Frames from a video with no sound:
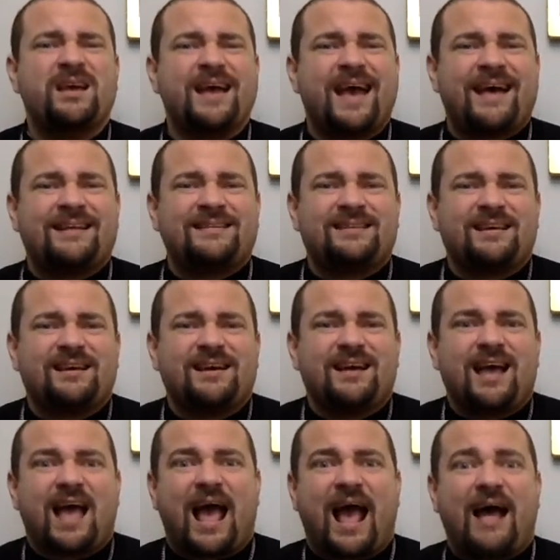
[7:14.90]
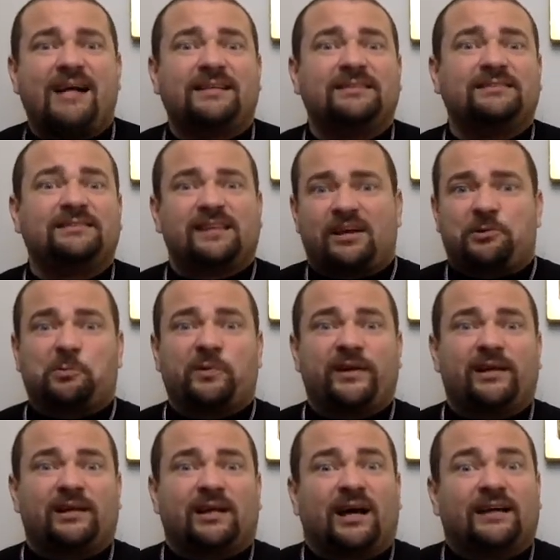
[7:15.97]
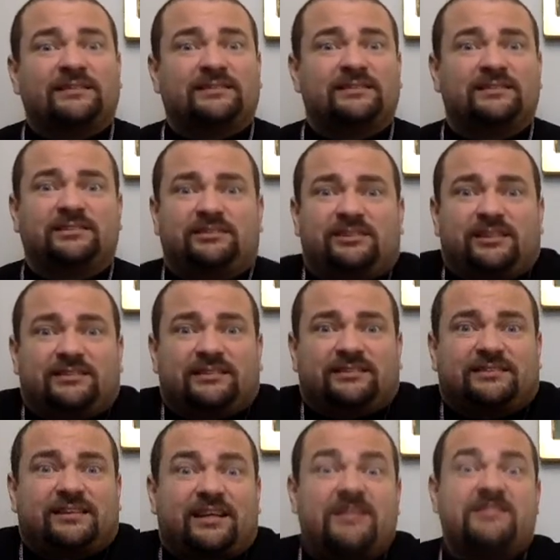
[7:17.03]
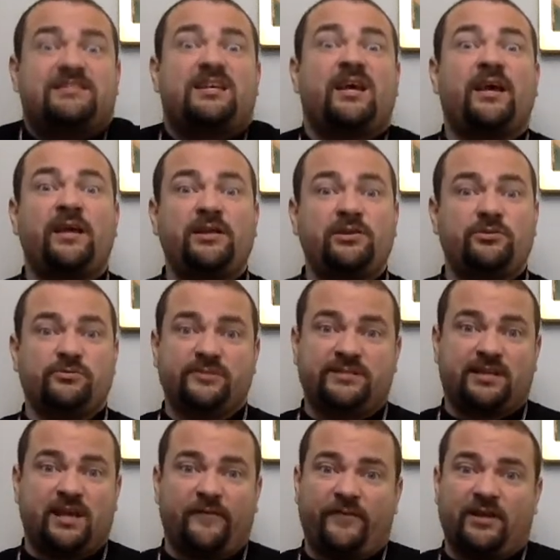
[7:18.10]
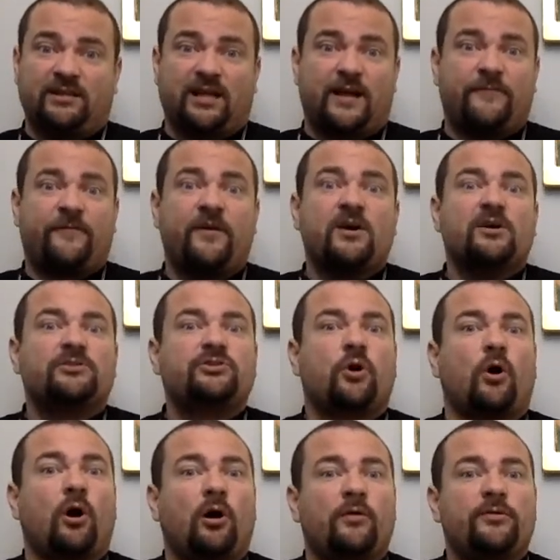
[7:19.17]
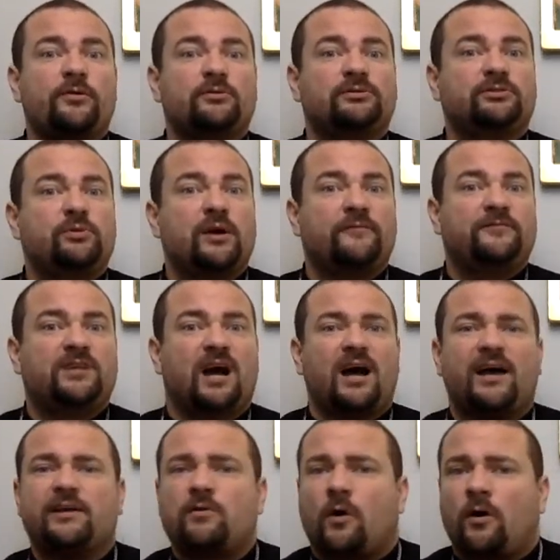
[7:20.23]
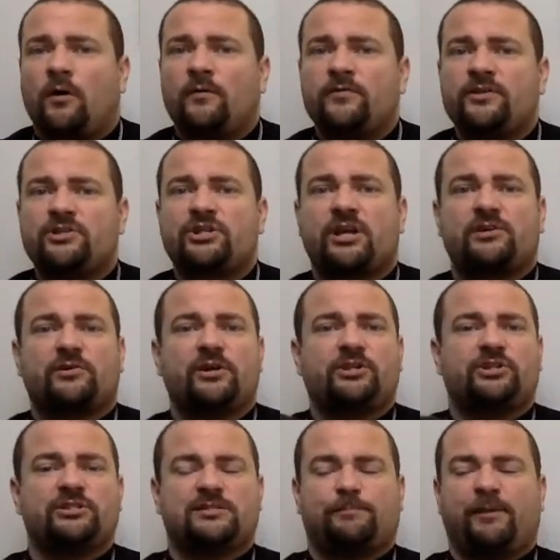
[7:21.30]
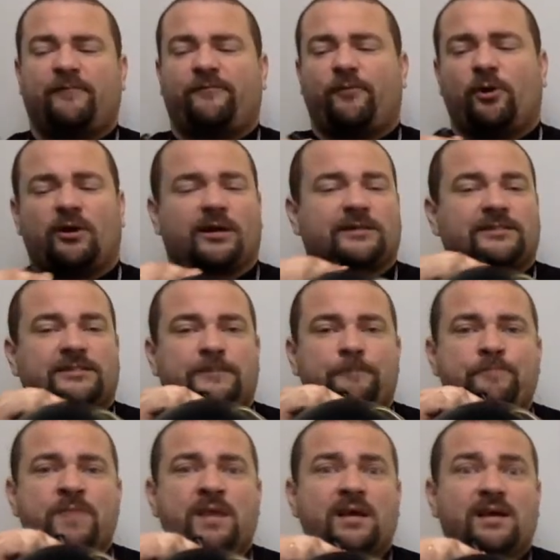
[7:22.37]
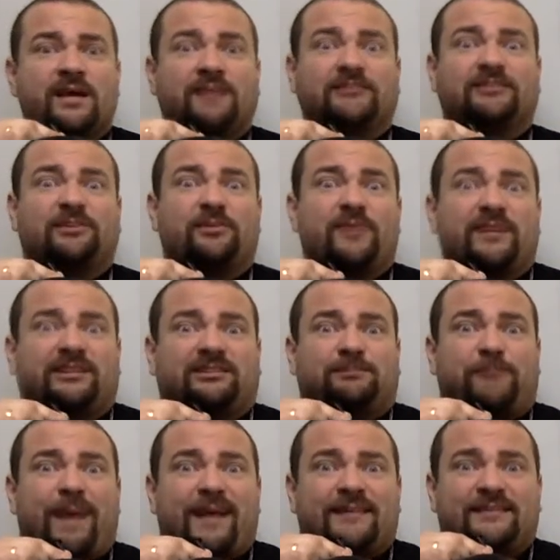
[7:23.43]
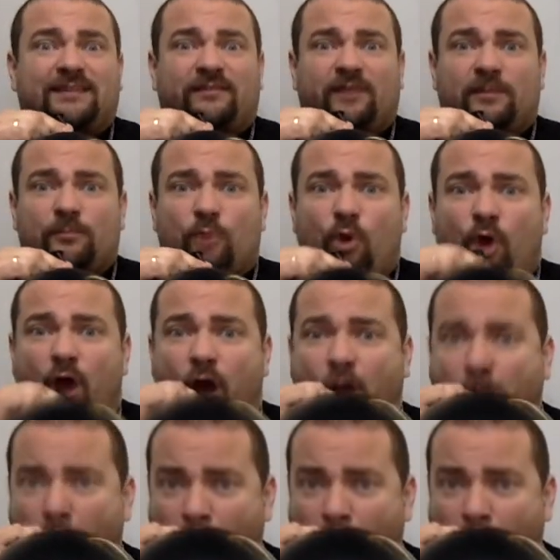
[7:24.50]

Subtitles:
And as it realizes, Jesus continues giving life to all those who have died, all the generations before us. And so it expands even more.